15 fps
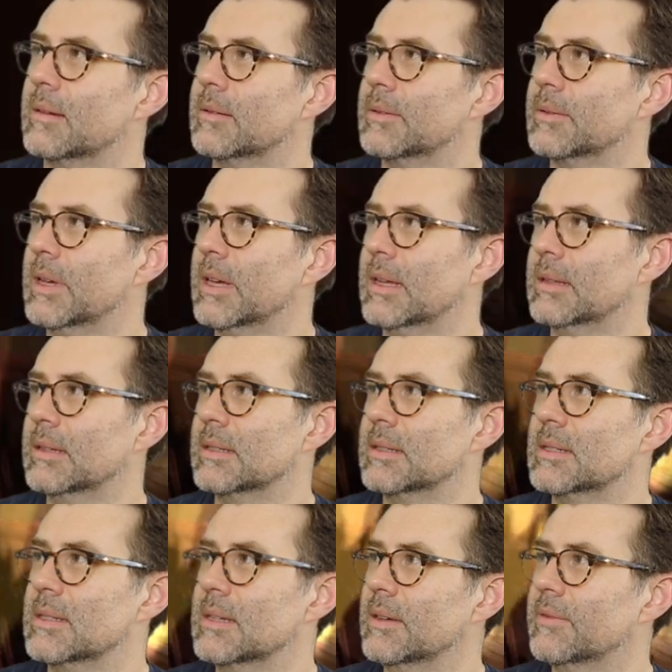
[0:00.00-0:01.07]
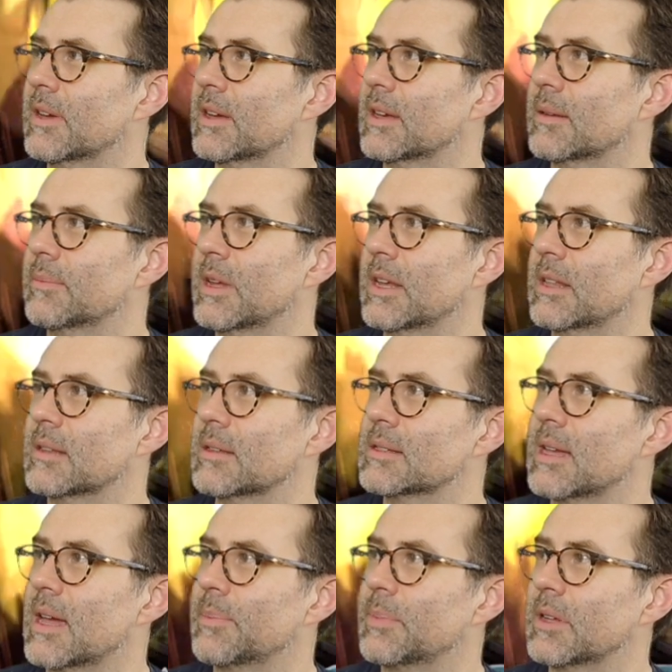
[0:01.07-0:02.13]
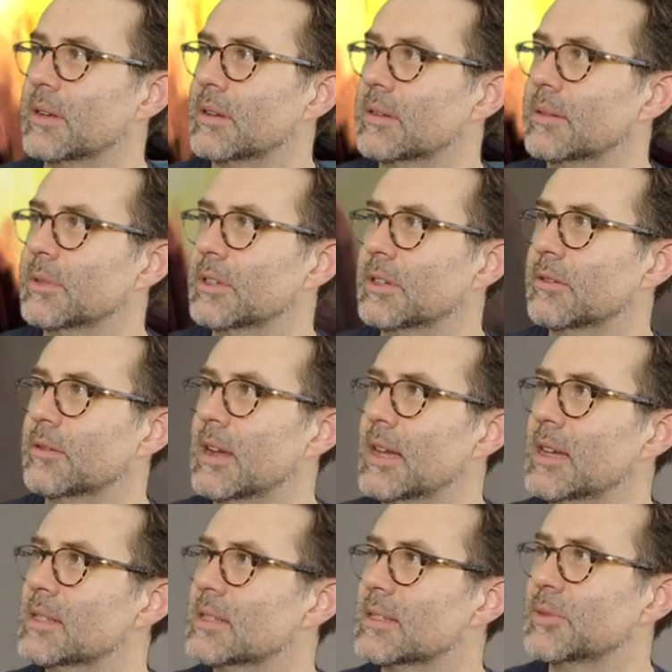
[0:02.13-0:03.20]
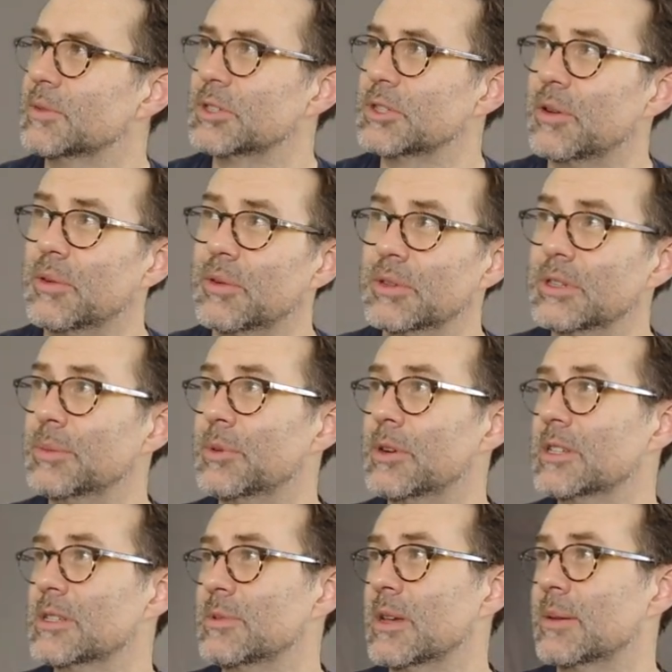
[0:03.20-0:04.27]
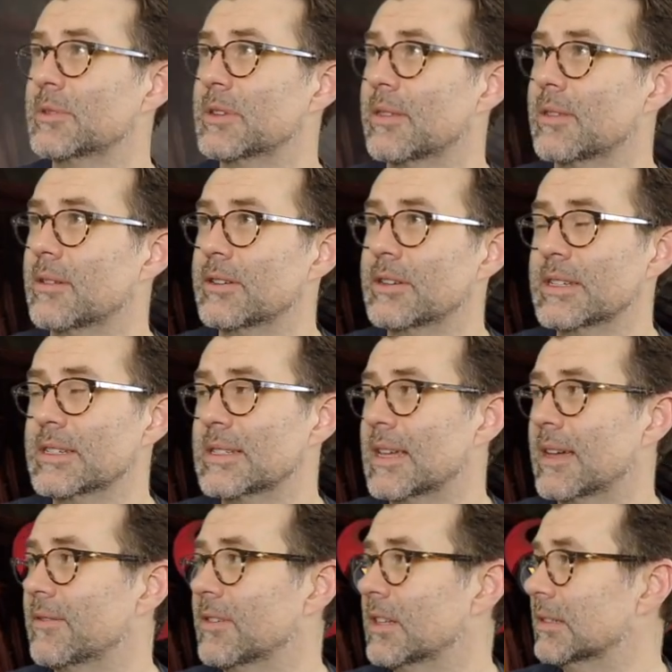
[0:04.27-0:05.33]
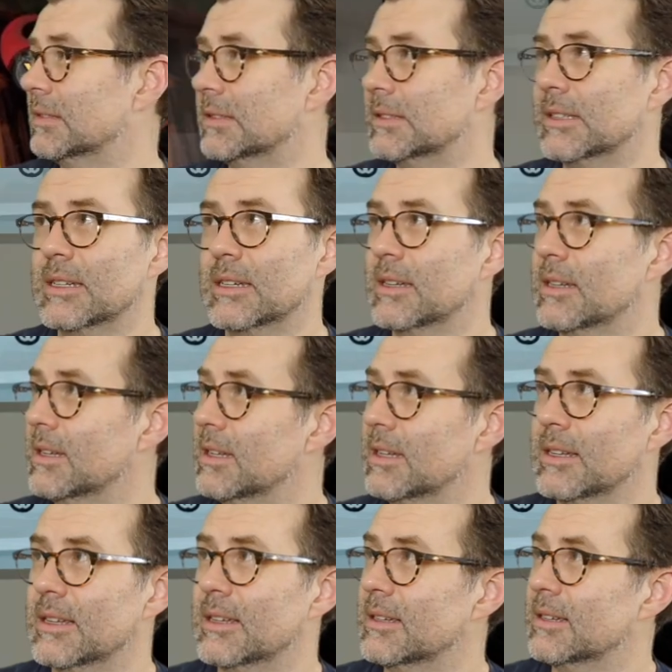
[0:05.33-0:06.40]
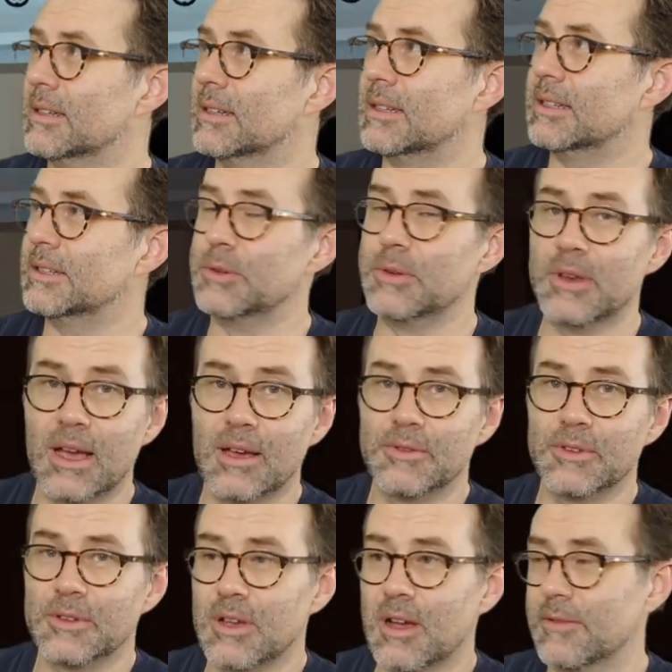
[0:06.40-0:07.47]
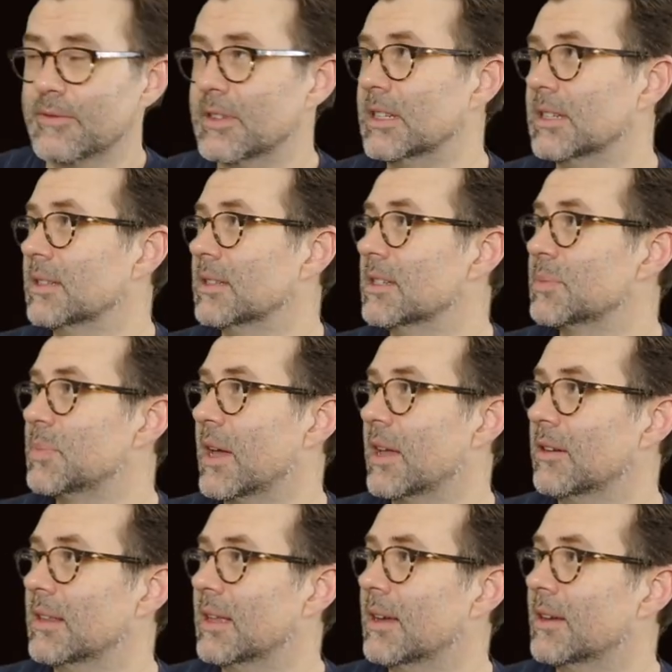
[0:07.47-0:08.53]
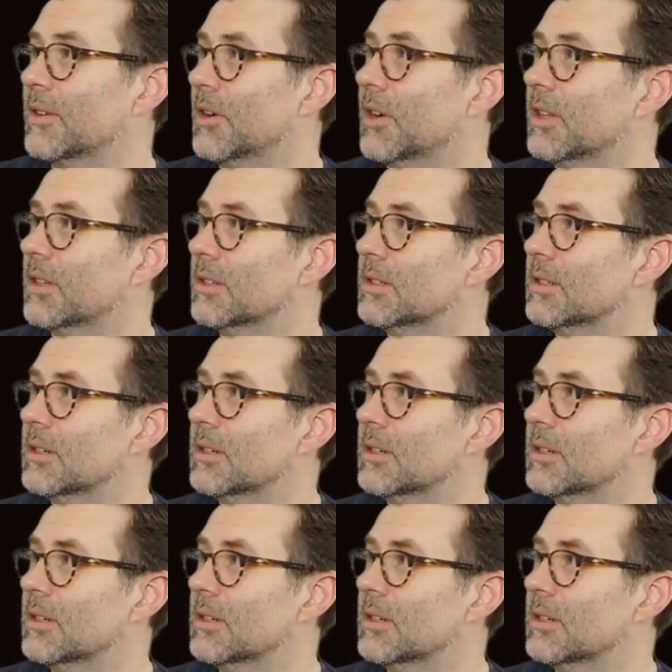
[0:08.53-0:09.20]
Okay, let's see if I can make this happen. I'm going to rest, which only brings me up to 37. I do not feel confident in this battle at all.